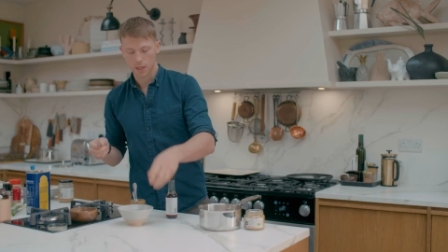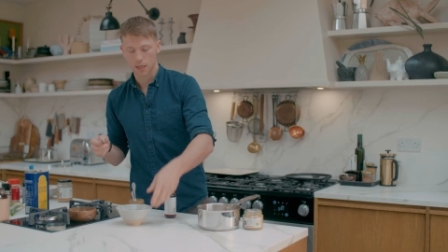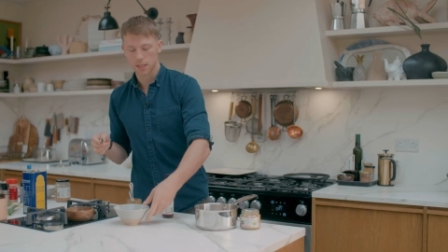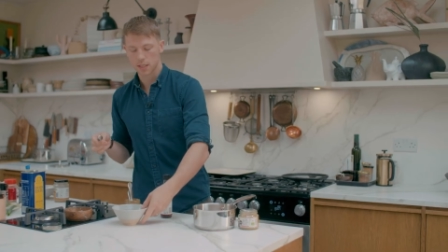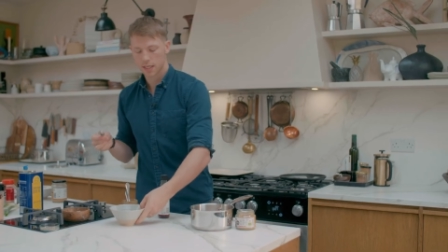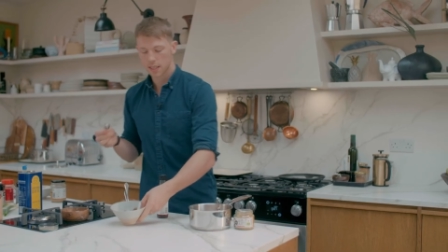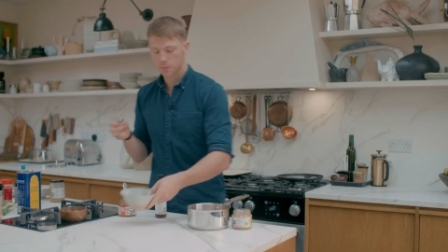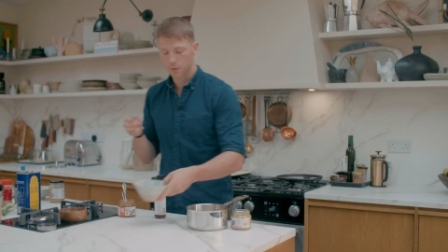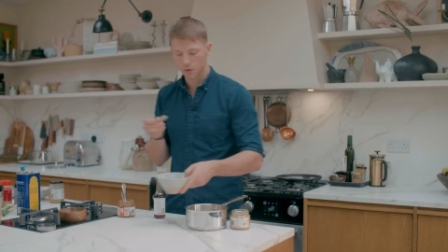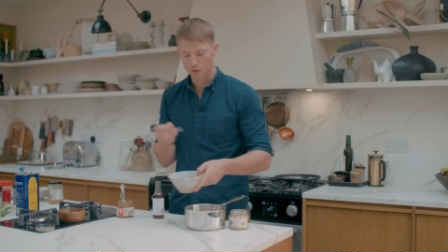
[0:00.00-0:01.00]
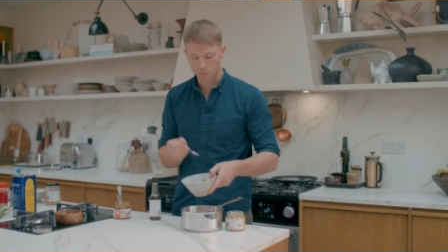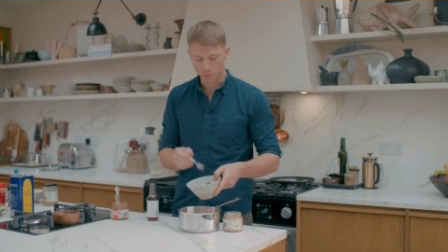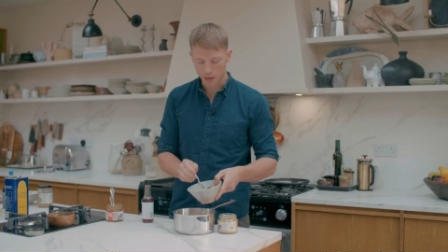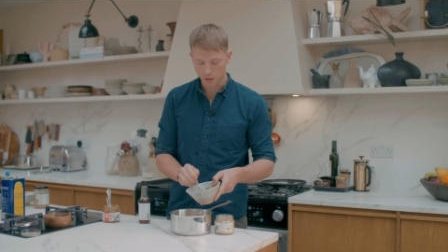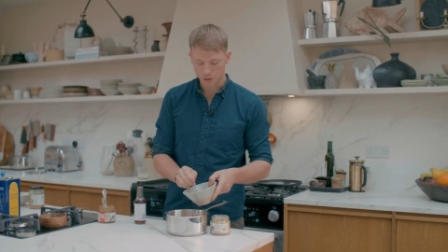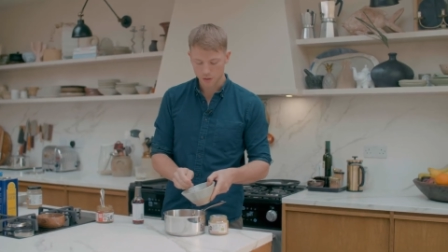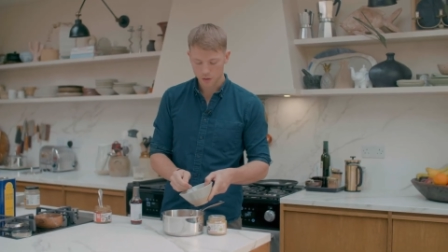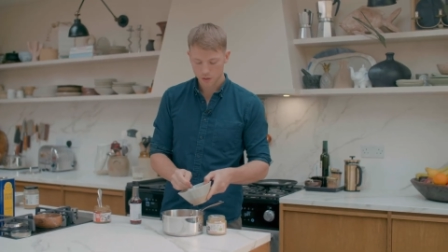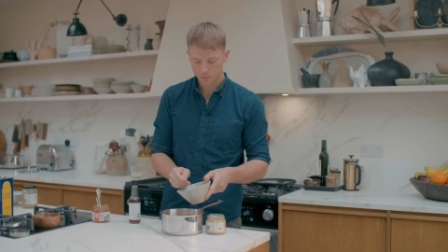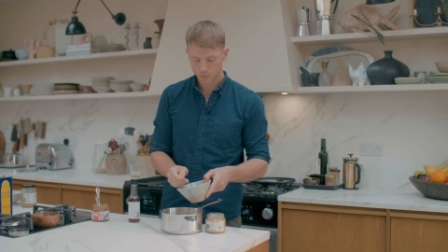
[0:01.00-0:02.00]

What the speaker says: A teaspoon of brown sugar,